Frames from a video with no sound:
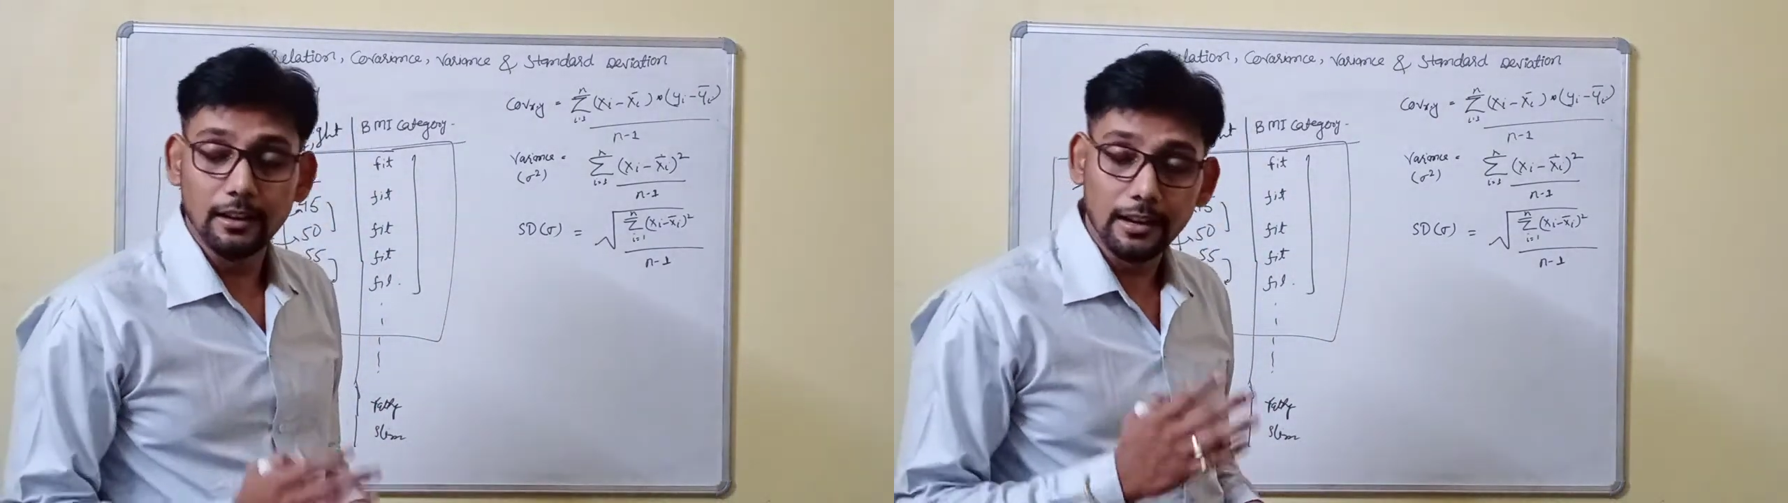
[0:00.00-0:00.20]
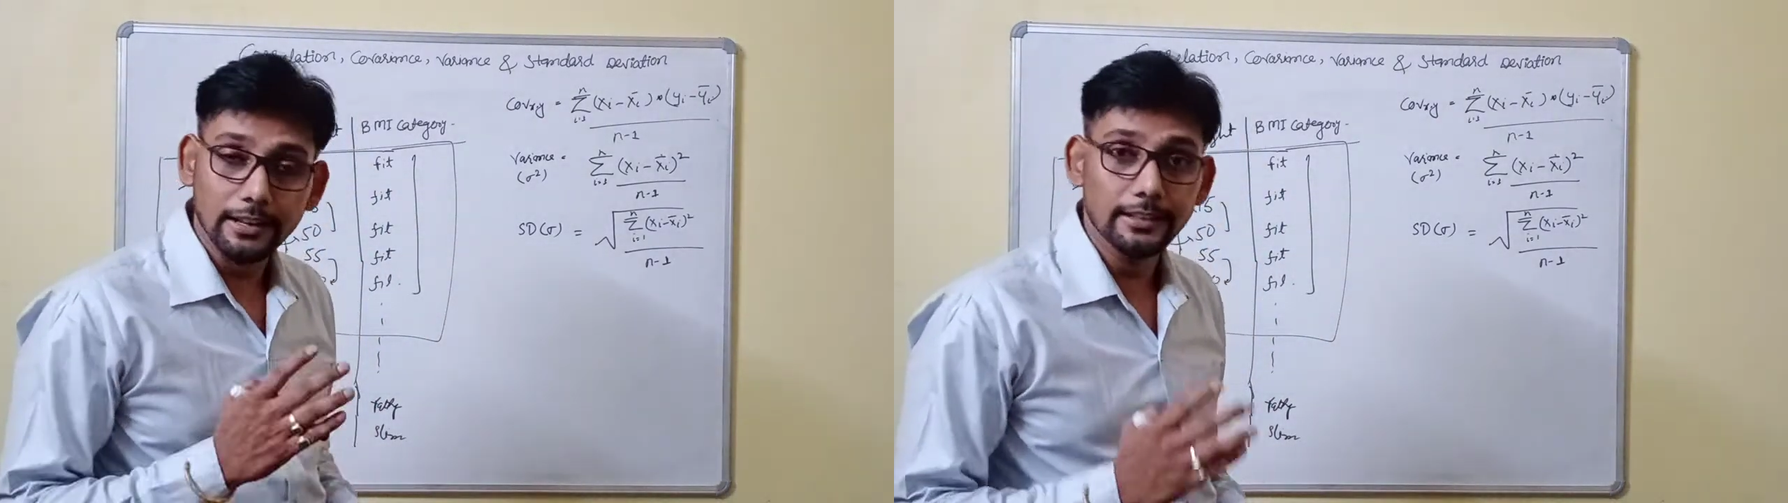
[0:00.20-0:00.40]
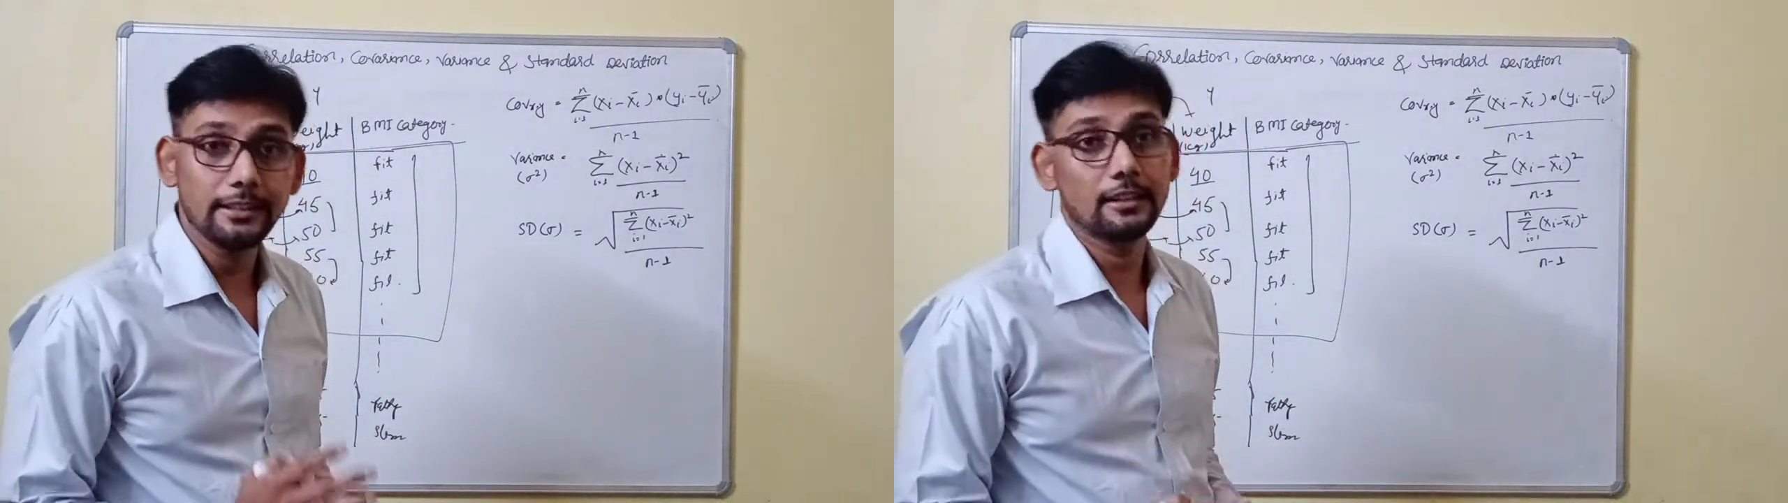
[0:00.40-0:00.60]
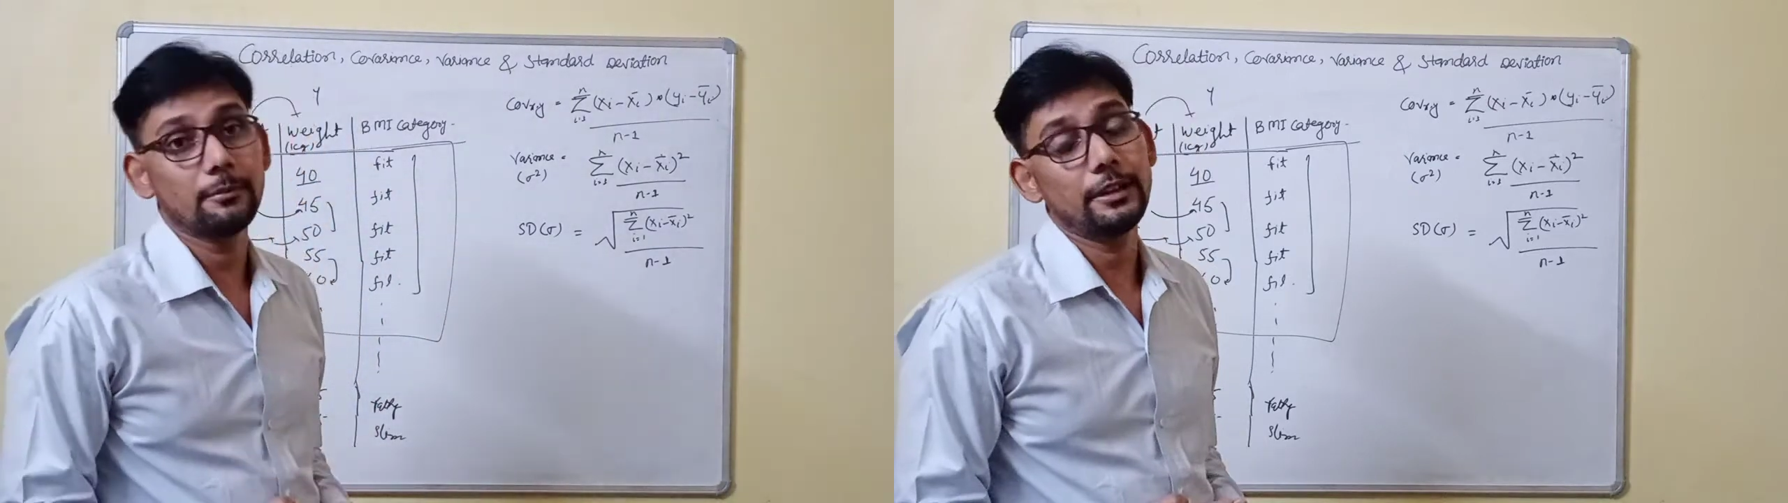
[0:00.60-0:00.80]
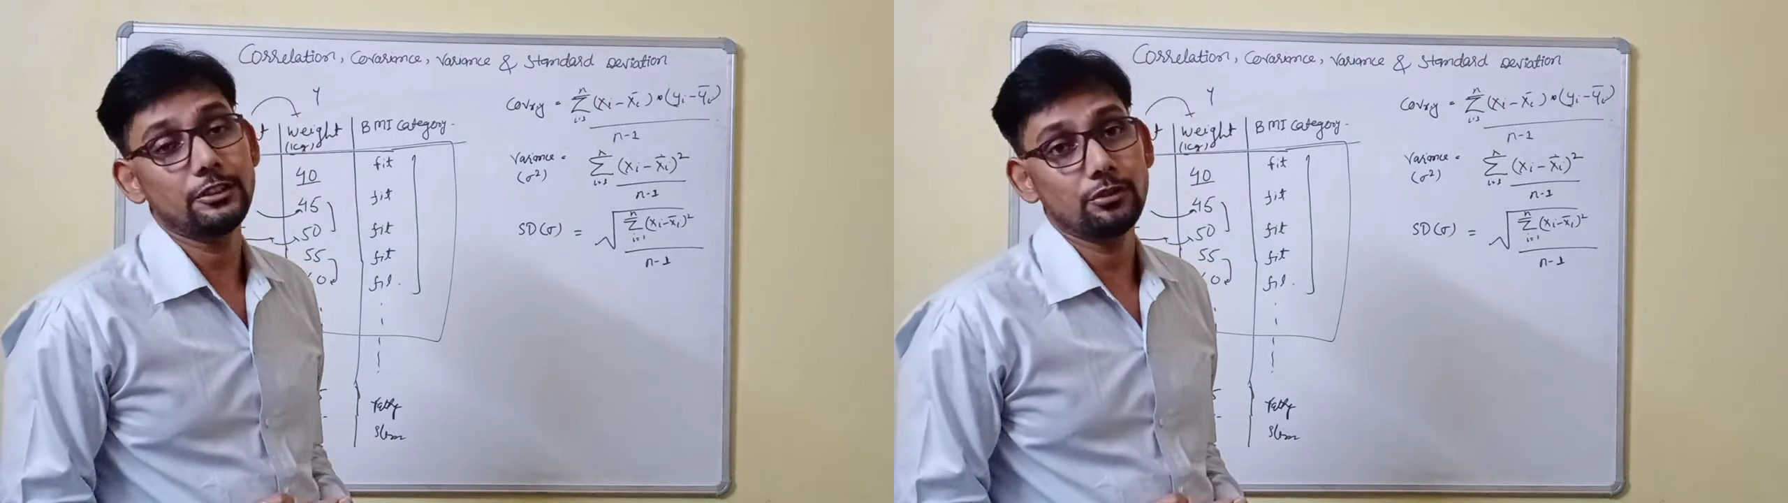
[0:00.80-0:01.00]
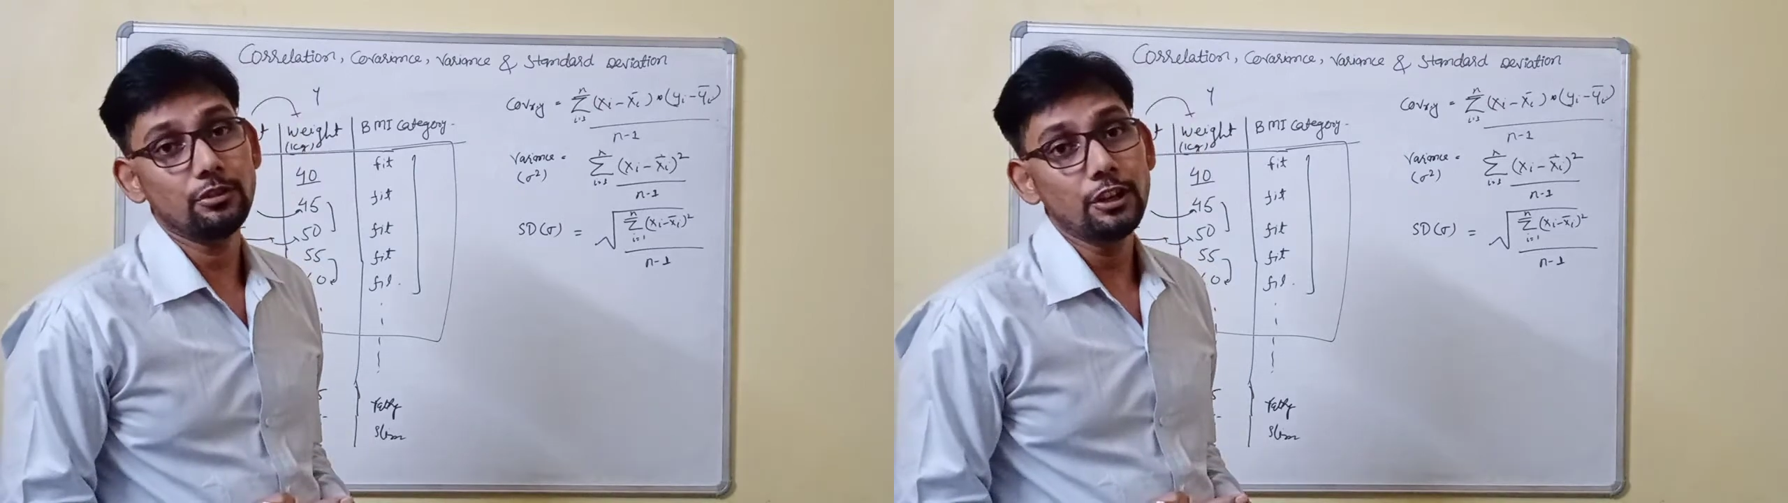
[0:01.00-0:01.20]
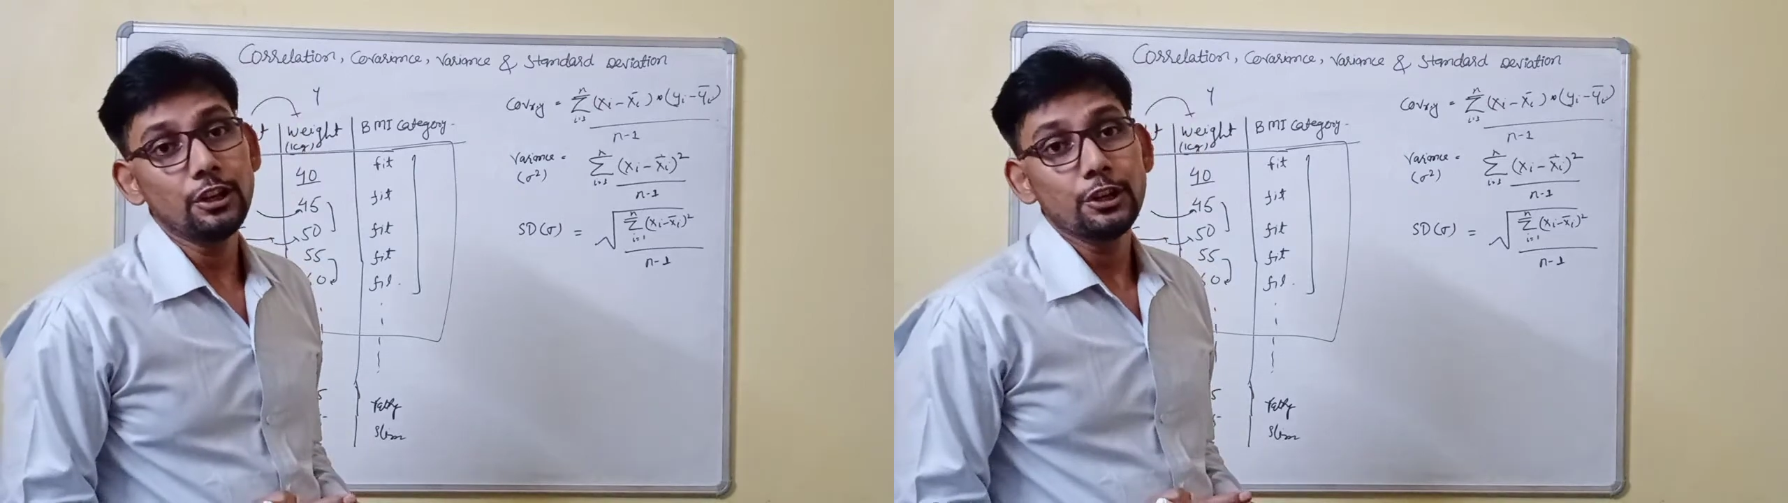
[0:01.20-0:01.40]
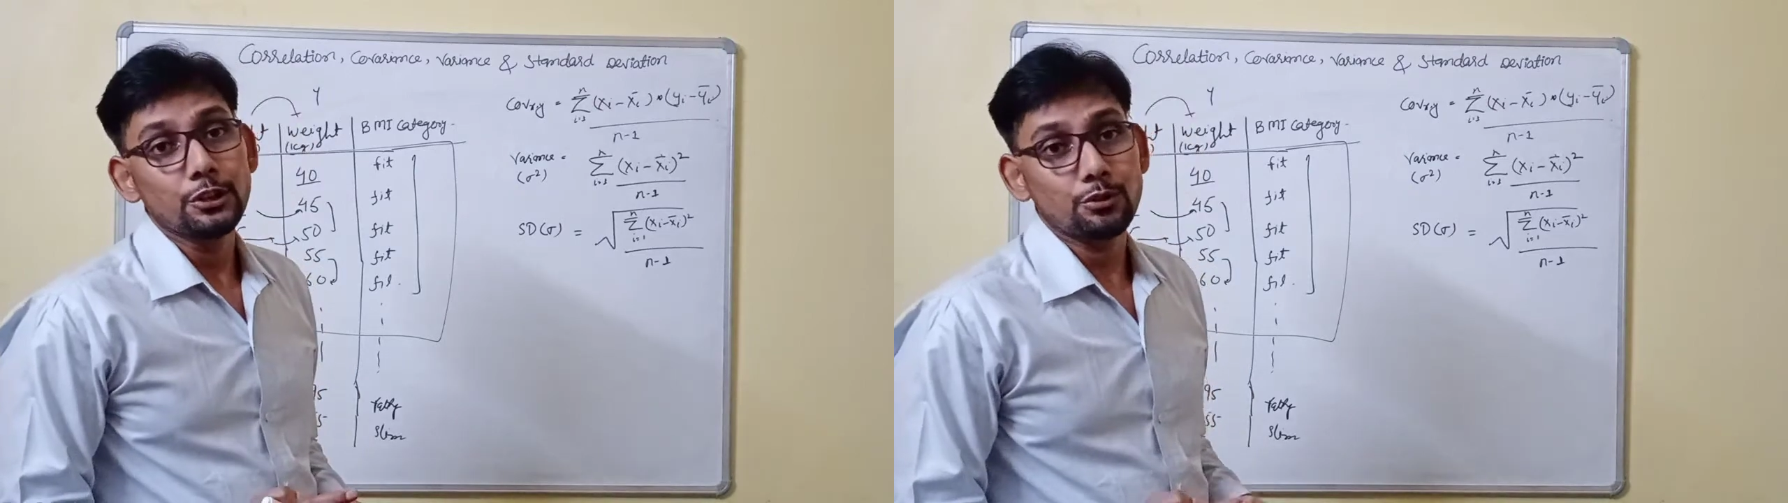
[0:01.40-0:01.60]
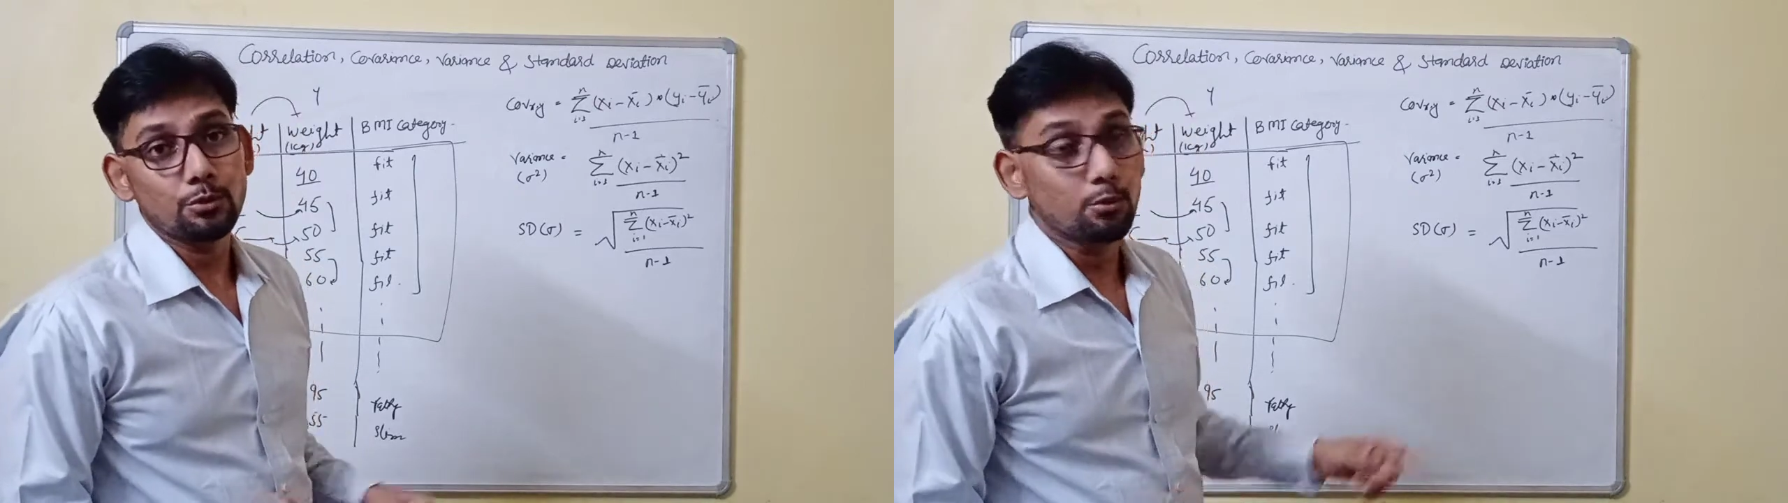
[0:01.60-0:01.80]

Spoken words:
recommend you to